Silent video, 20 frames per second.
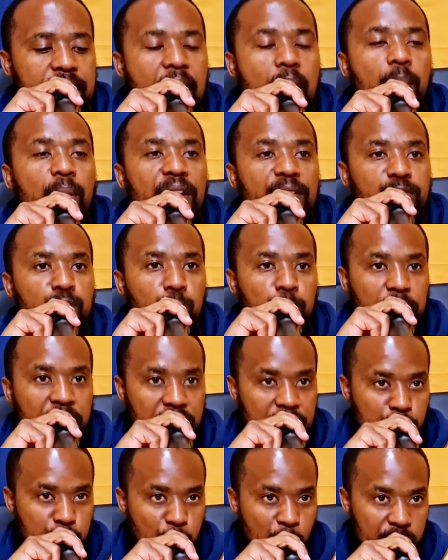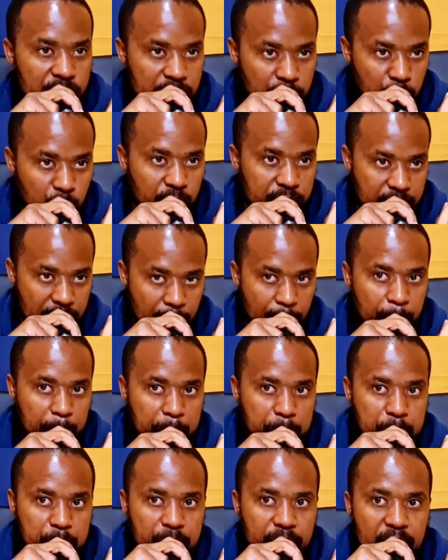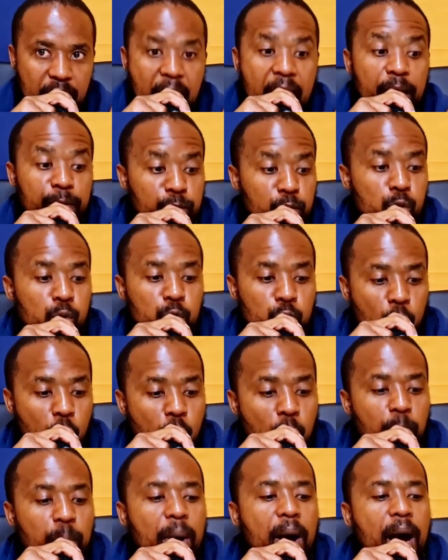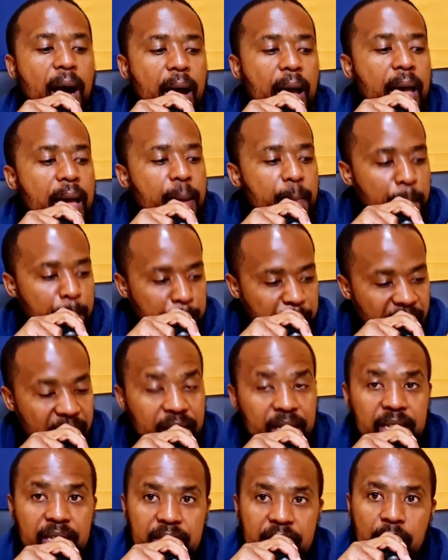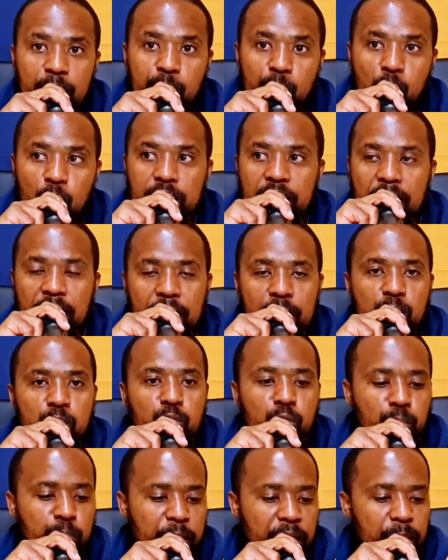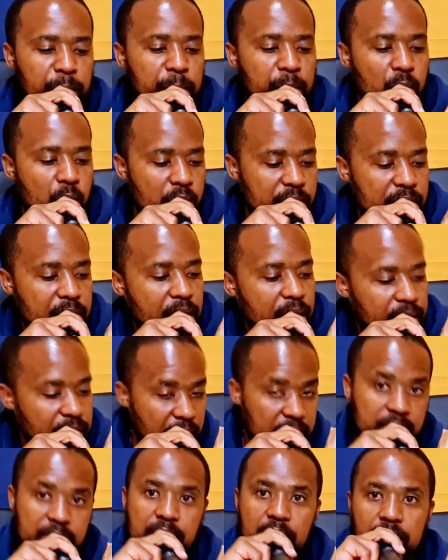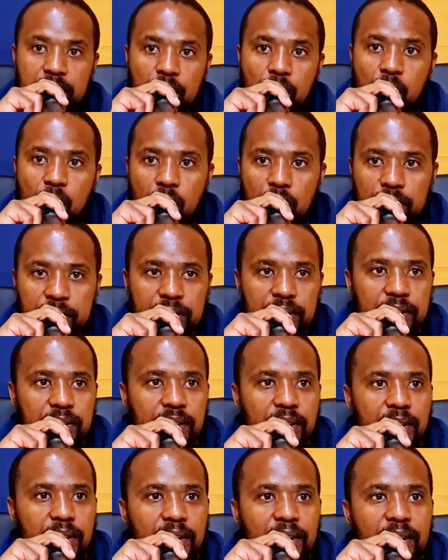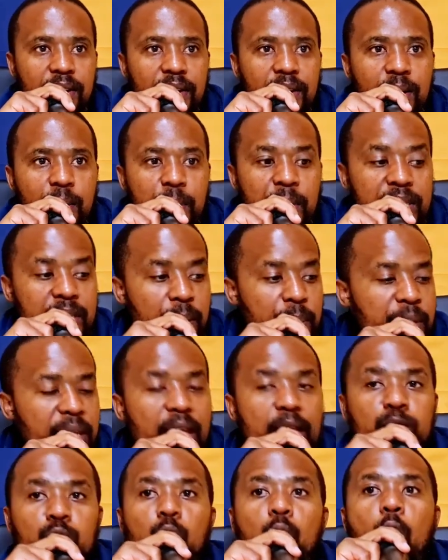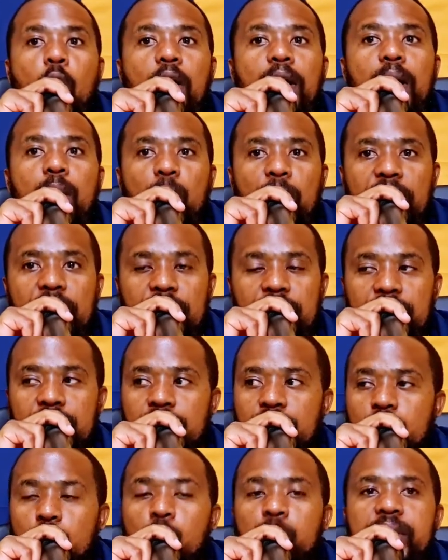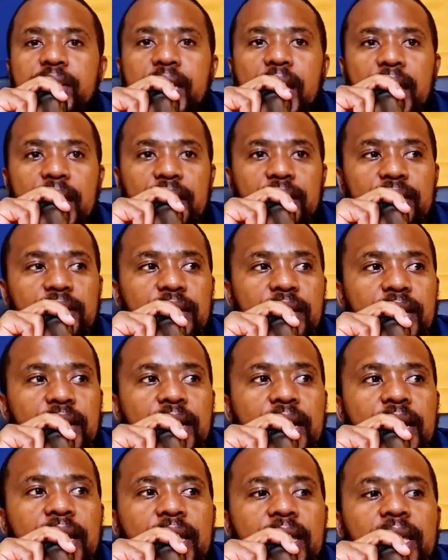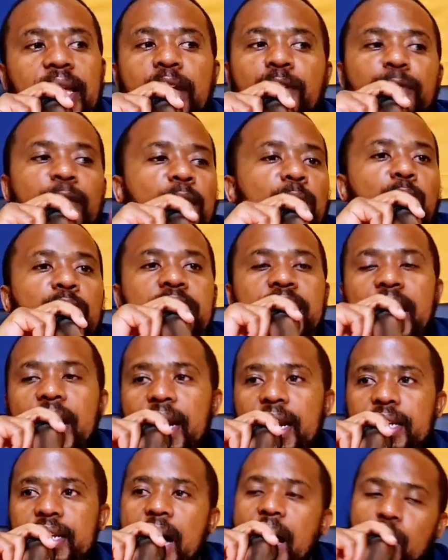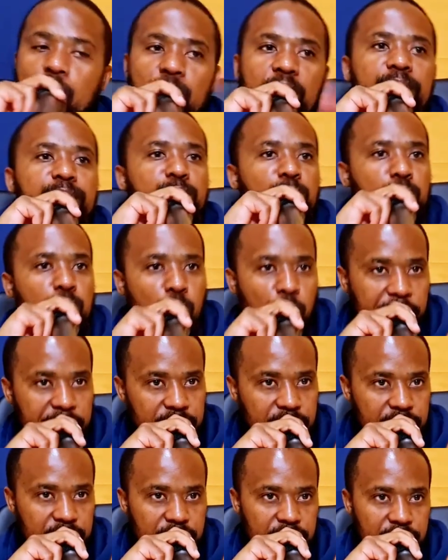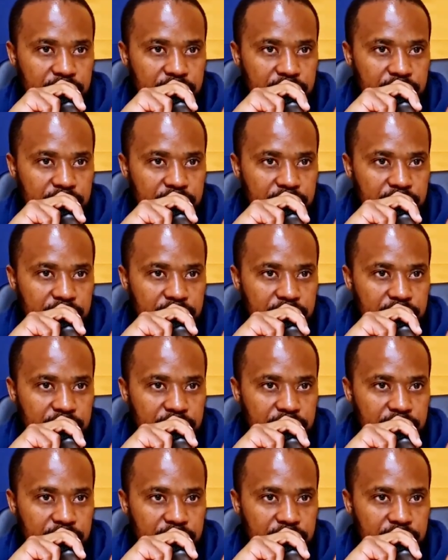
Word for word: now have to be responsible now. I have to stop breaking that law that I used to break because that says the law. But the minute you walk away, you say, if I don't hear it, I don't have to do it.